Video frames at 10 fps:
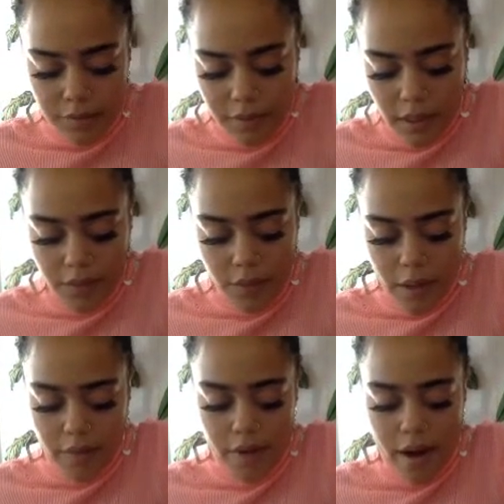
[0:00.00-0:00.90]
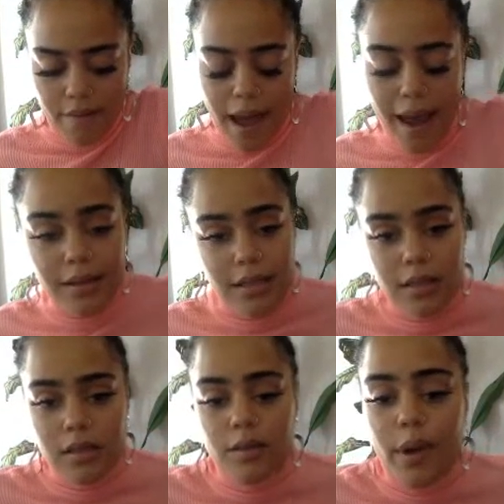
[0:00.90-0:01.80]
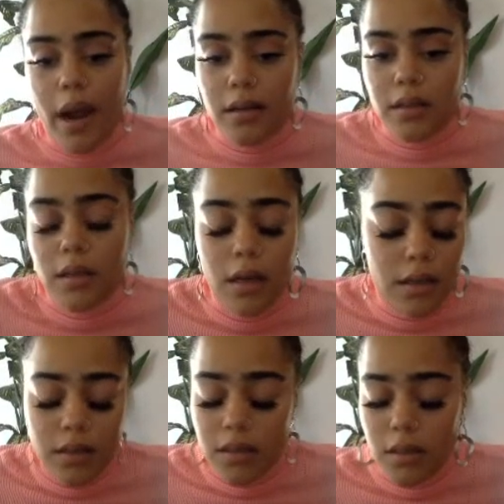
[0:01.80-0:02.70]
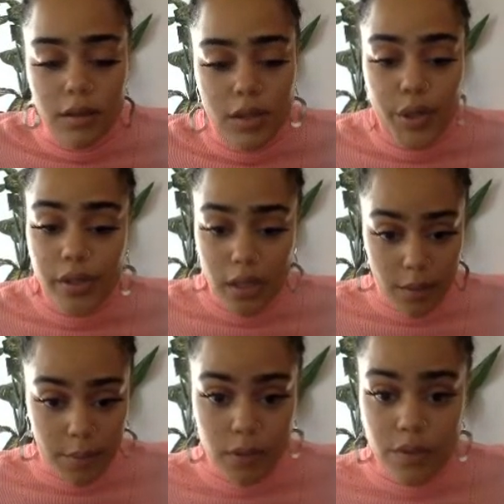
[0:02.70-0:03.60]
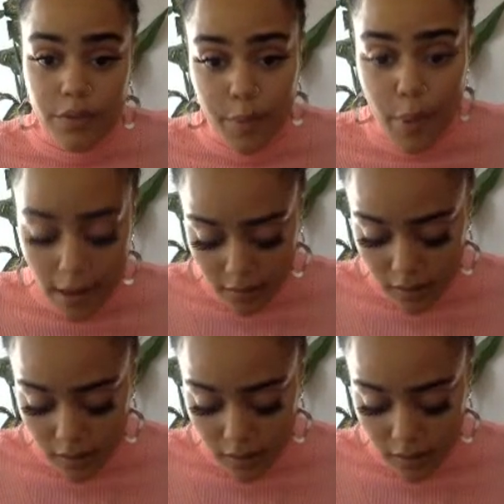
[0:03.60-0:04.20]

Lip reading: if you ever have access to turntables for practice